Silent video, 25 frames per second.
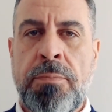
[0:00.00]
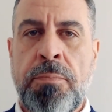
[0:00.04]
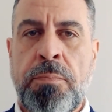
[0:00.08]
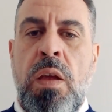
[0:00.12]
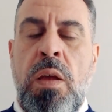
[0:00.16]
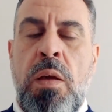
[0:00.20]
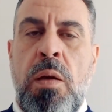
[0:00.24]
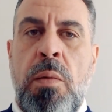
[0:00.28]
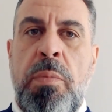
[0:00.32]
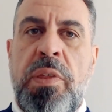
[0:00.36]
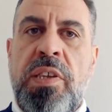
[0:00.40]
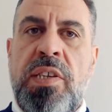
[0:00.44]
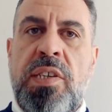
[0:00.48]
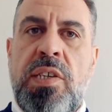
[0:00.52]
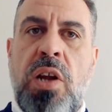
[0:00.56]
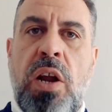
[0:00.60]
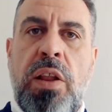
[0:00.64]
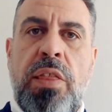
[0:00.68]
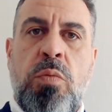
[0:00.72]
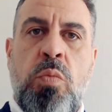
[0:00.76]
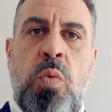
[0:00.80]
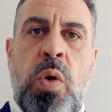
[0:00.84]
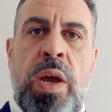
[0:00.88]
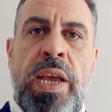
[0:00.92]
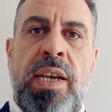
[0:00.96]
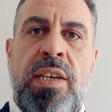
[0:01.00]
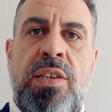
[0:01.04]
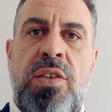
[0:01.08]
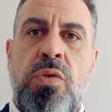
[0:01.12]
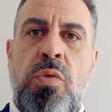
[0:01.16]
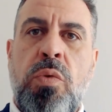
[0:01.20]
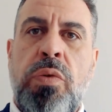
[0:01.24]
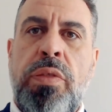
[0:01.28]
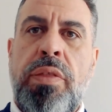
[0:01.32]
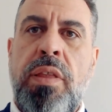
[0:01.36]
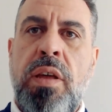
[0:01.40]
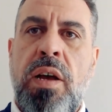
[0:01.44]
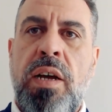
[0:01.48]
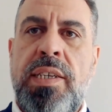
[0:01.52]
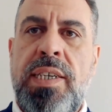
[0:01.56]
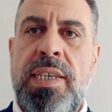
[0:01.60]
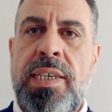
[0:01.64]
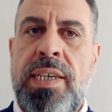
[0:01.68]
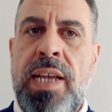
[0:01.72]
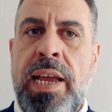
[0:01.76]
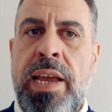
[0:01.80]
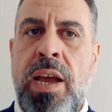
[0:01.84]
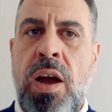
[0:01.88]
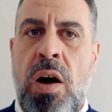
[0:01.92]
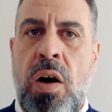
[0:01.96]
But the start of the week saw
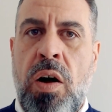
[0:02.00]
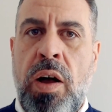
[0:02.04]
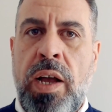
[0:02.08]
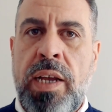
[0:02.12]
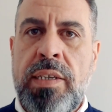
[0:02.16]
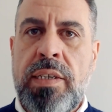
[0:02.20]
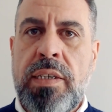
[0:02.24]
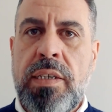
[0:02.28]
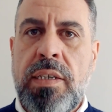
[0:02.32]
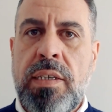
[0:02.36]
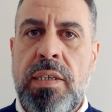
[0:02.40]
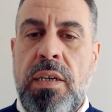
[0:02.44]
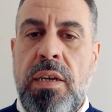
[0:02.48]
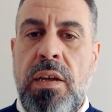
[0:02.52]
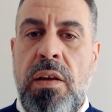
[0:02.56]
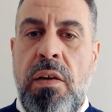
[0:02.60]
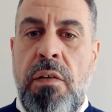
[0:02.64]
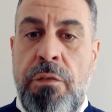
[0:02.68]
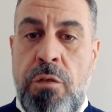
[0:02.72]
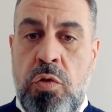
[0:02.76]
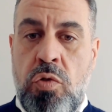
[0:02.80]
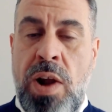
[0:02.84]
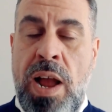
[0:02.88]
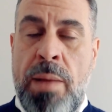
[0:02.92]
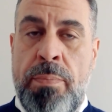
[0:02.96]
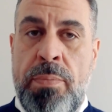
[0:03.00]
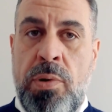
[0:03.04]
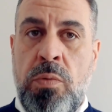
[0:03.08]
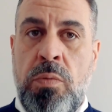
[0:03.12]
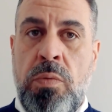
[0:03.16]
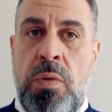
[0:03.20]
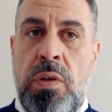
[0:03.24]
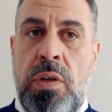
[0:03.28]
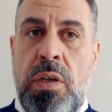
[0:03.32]
30-day highs for Apple,